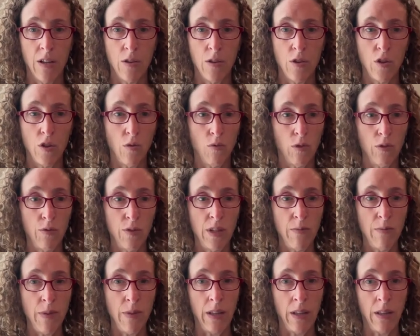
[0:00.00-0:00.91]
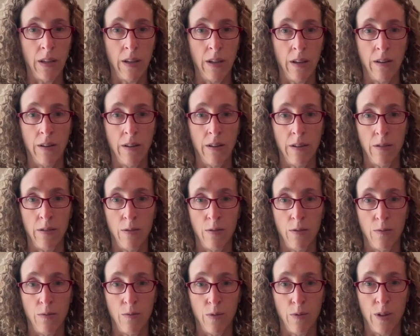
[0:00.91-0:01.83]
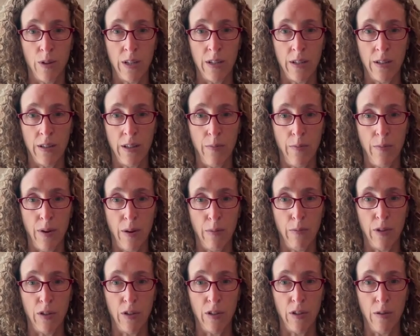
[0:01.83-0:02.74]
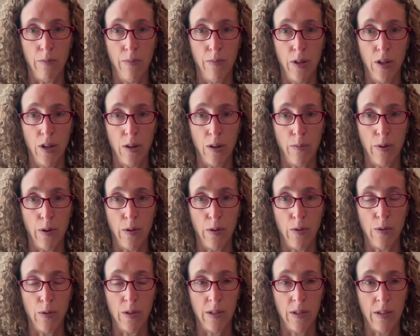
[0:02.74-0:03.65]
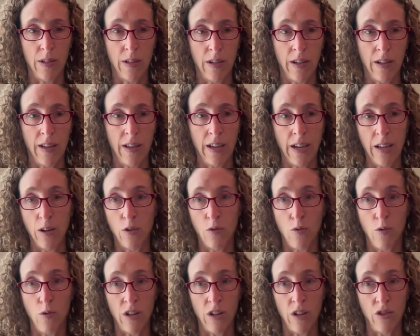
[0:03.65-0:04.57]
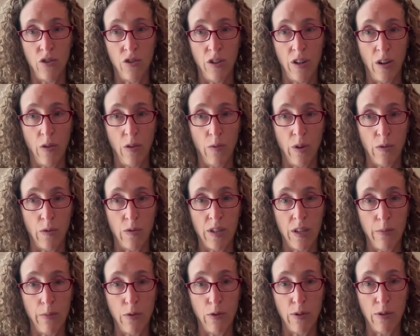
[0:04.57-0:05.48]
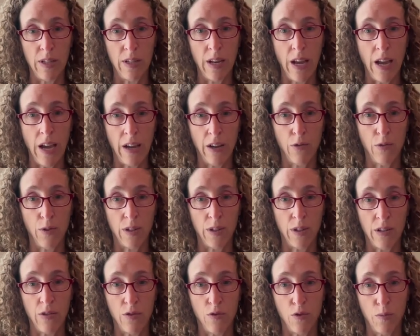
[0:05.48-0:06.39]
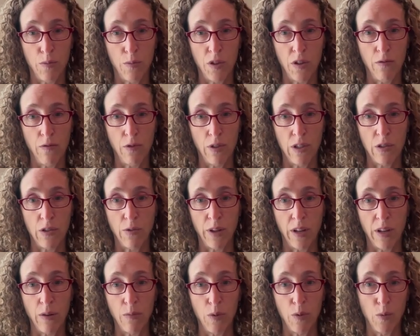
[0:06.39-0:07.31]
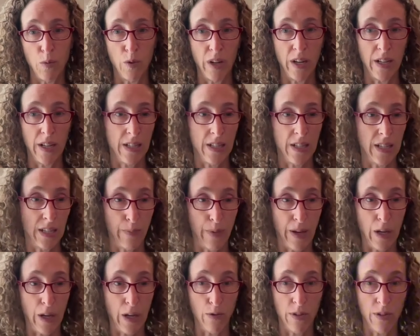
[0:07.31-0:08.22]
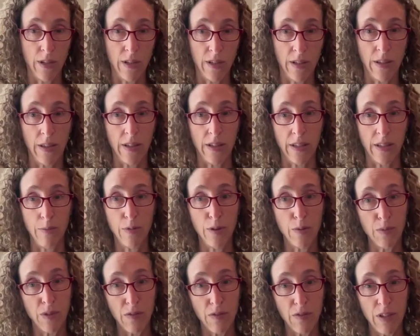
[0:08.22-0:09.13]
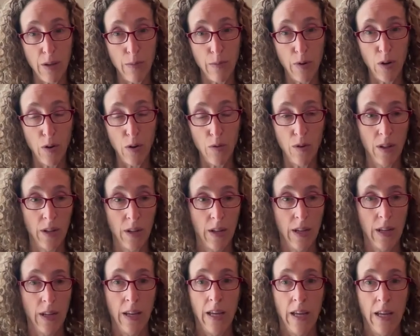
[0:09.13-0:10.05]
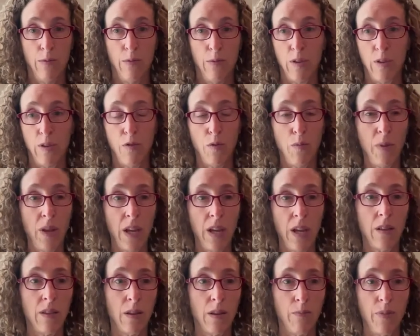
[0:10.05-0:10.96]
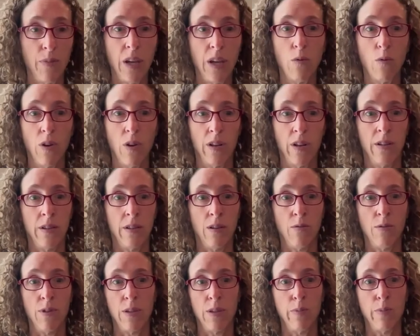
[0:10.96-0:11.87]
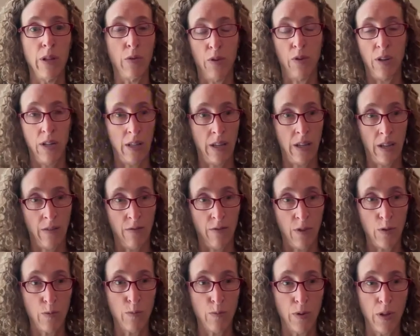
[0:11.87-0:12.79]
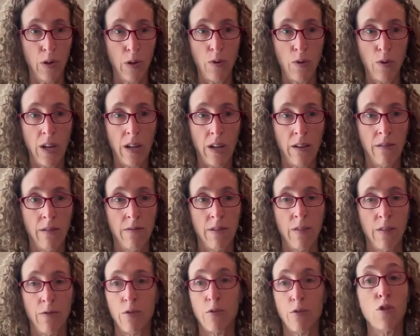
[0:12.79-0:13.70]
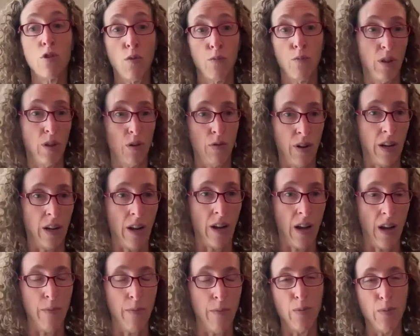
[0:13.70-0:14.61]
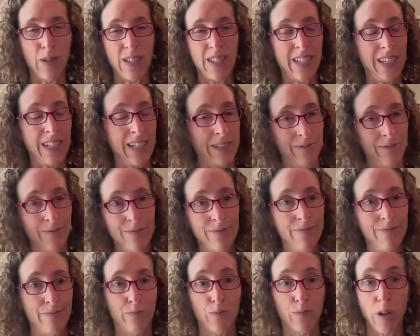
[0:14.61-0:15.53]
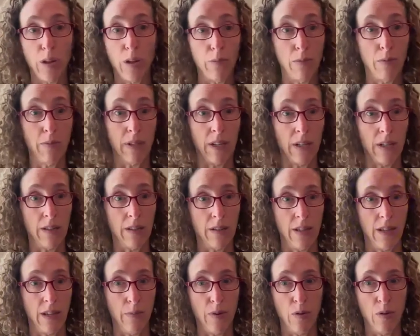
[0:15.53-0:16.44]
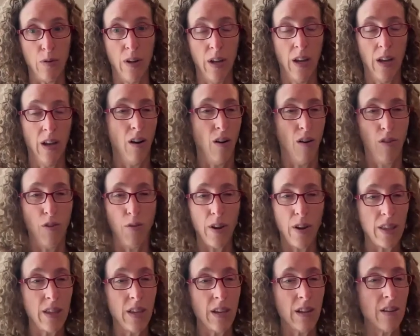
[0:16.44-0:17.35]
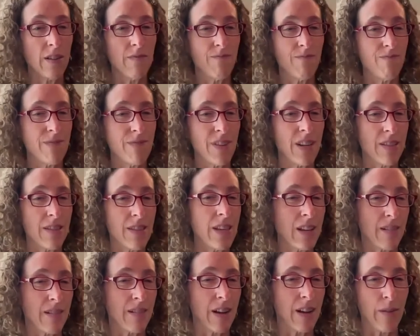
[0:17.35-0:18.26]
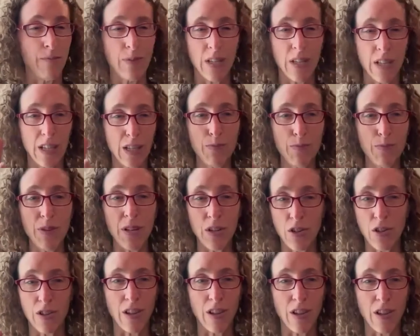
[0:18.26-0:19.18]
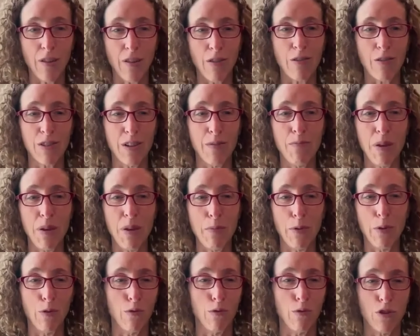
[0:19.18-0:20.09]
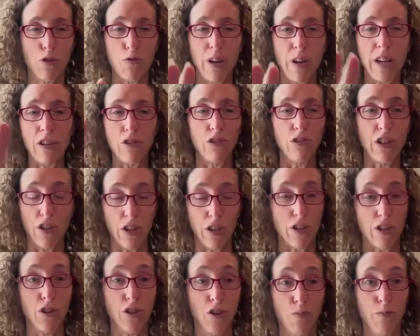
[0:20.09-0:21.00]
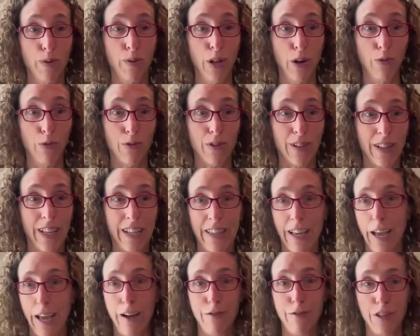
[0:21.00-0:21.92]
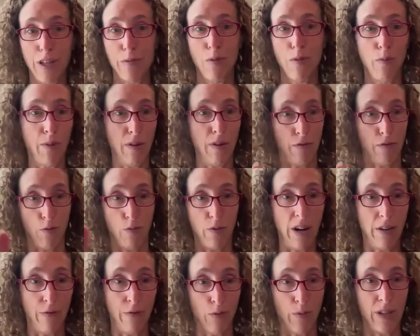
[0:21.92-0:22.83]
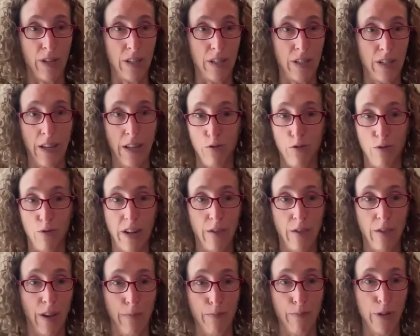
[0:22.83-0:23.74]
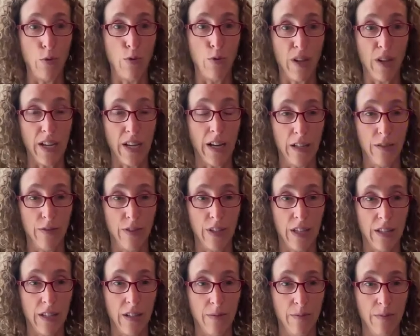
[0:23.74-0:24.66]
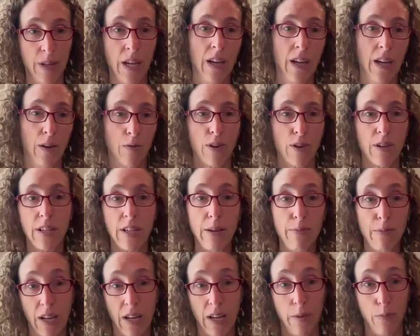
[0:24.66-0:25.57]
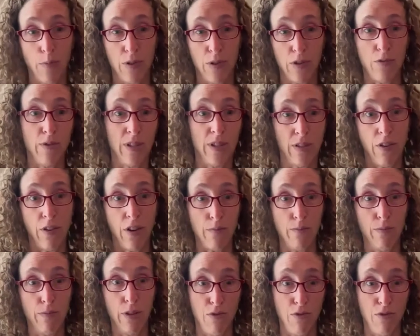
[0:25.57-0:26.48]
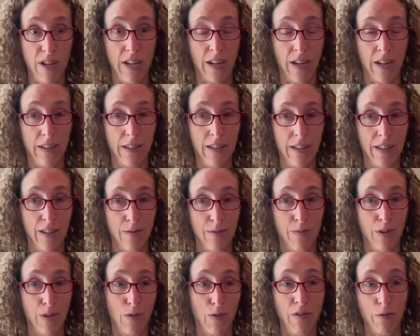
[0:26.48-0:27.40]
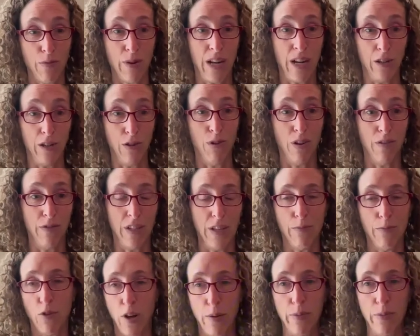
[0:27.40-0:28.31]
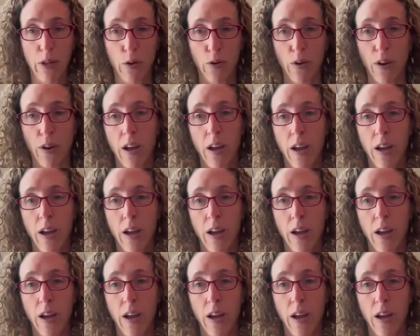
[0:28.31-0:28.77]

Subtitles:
So Lucy Mailing recently published a blog post again questioning whether SIBO is an accurate description of what's going on when one has dysbiosis and the symptoms of SIBO, which for me, the big one is always bloating. Like if there's bloating, if there's no bloating, I'm almost like, probably not SIBO. Although I think I'm suspicious that there are some people who strangely just don't bloat. Like they have SIBO, but for whatever reason, they do not have a bloaty kind of system. Whereas I'm the kind of person who has a very bloaty kind of system. So even when I don't have SIBO, I bloat.